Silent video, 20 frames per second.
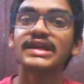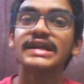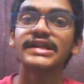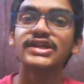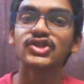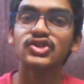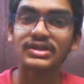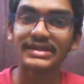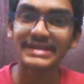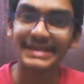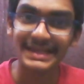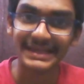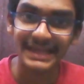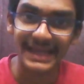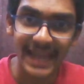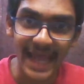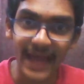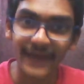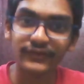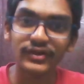traditions, and
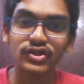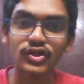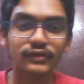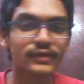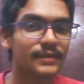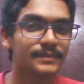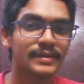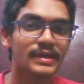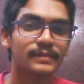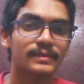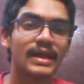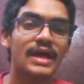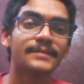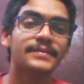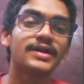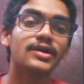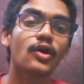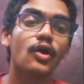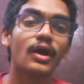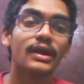the language of the people are
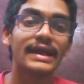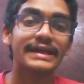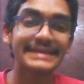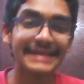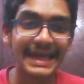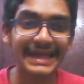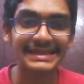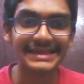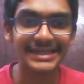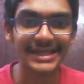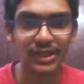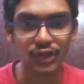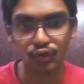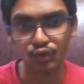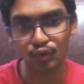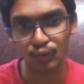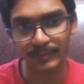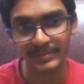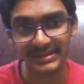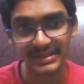being called as ethnic
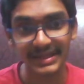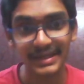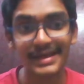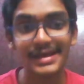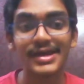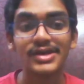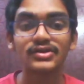groups.